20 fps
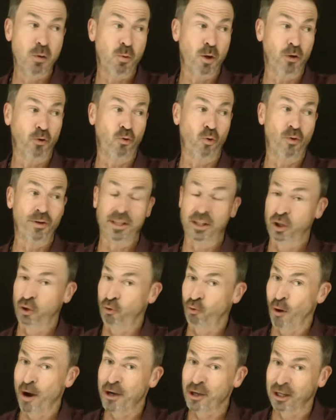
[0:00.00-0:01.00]
One draws a
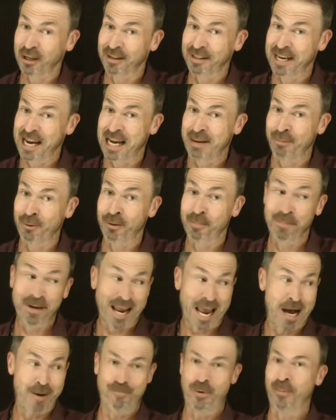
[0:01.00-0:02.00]
strange little table,
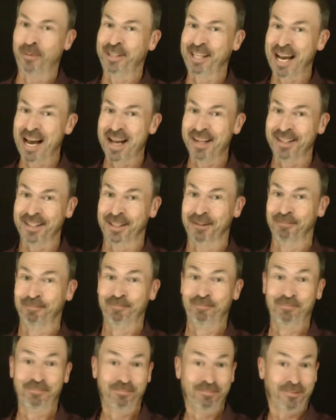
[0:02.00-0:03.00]
but out pops the answer.
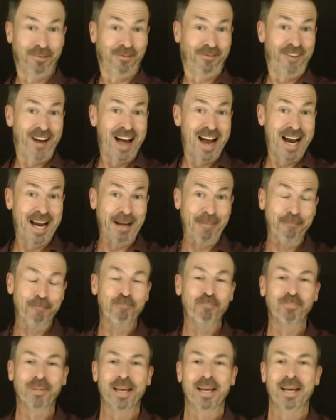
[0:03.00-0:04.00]
Fine.